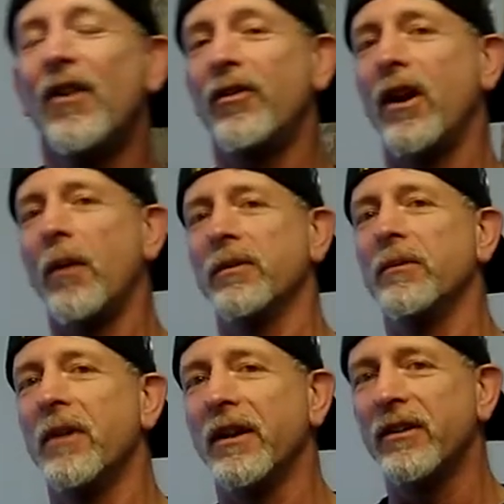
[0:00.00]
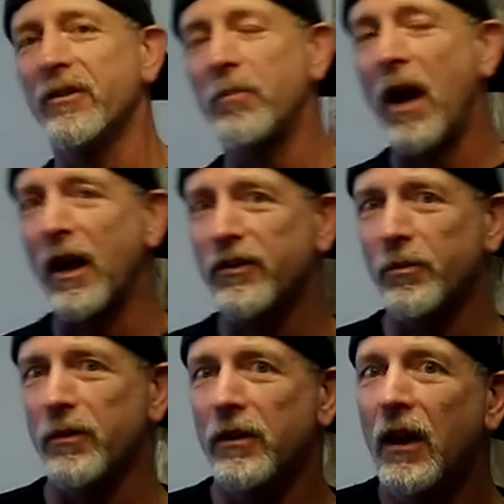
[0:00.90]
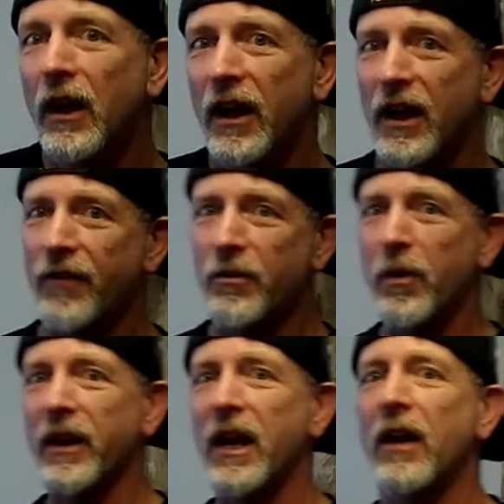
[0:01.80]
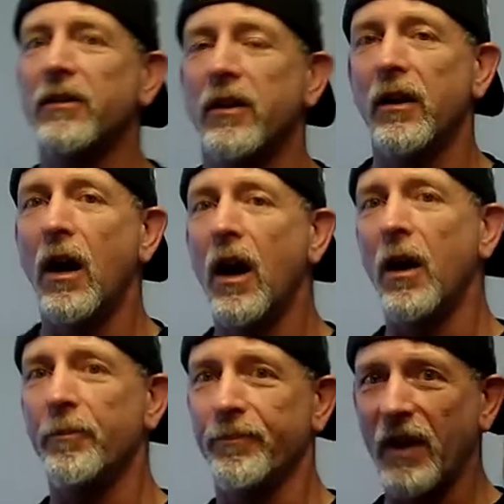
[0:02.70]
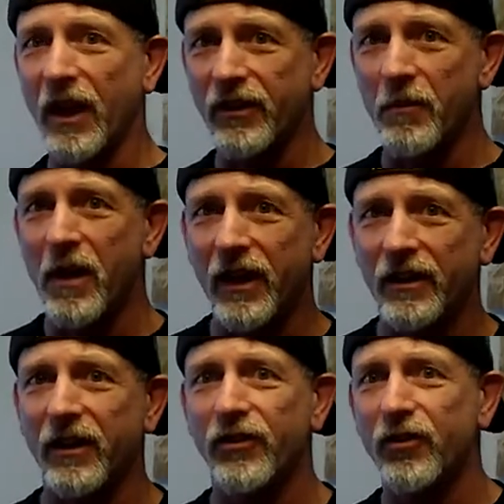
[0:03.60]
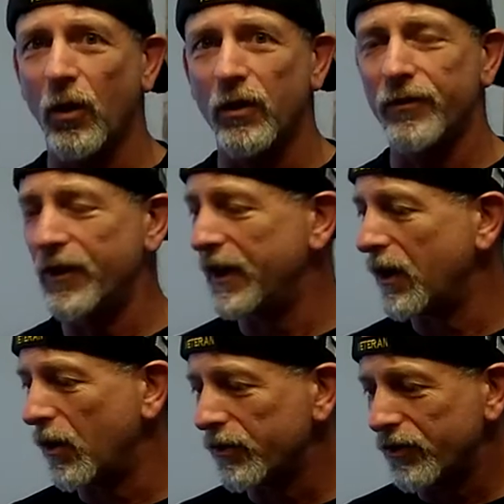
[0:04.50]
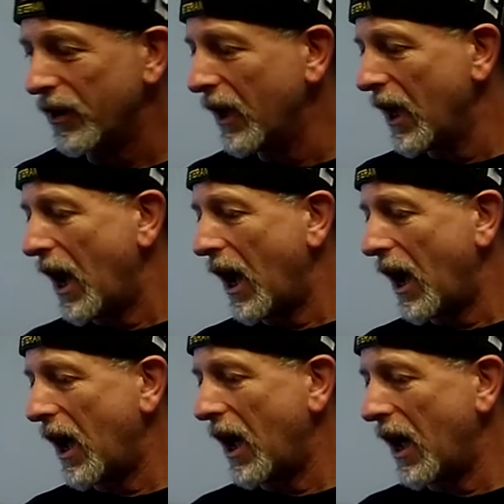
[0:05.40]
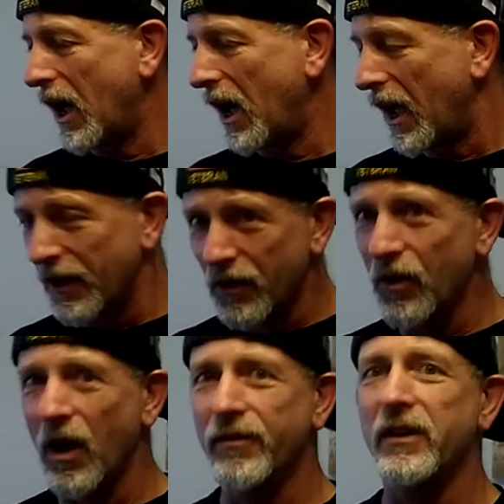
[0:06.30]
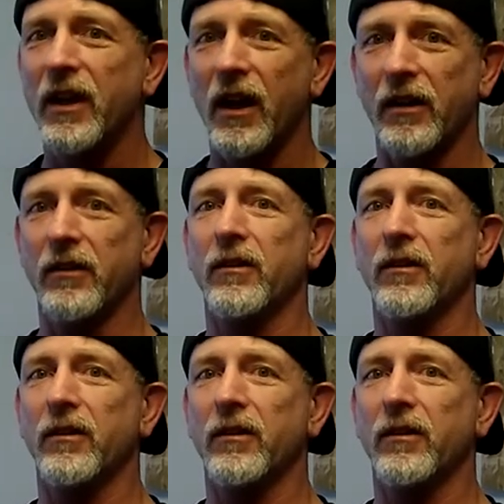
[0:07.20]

for helping to make this possible. And everybody out there, as I'm making these solar videos, I don't know everything.